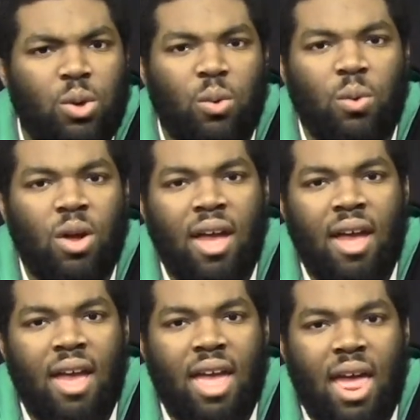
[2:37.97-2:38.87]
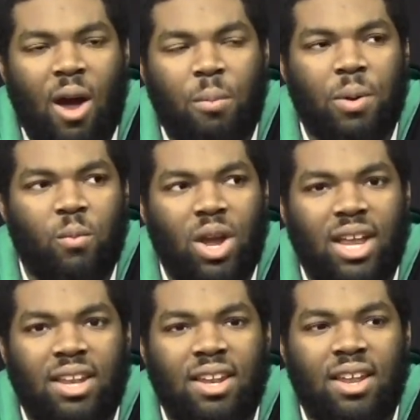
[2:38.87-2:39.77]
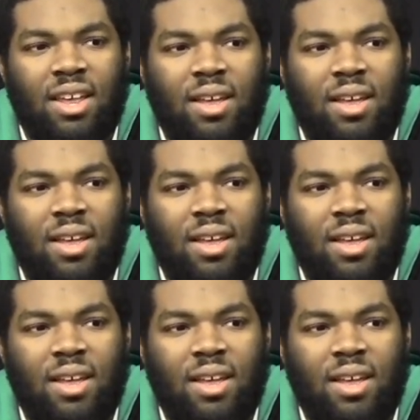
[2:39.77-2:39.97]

to help him win.